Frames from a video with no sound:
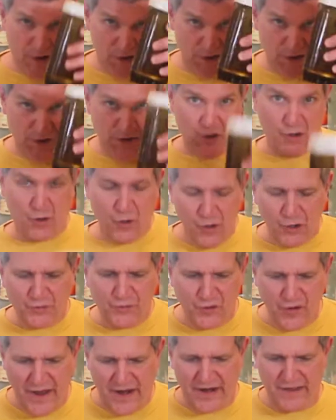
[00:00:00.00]
your, your cold
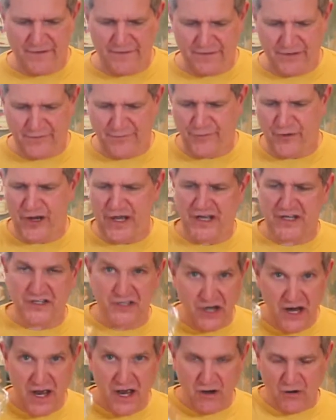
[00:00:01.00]
brew out of the
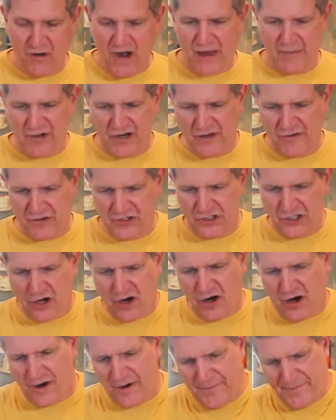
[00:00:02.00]
fridge, grab another
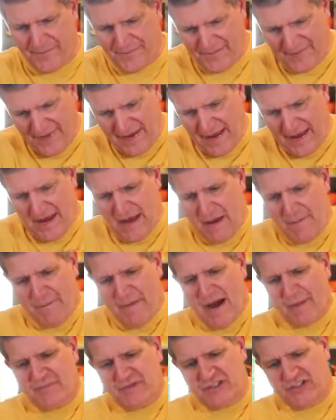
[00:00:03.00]
jar,
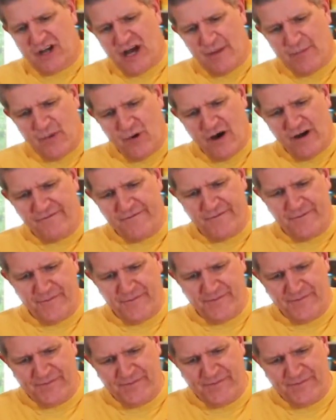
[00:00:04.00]
pop the top off,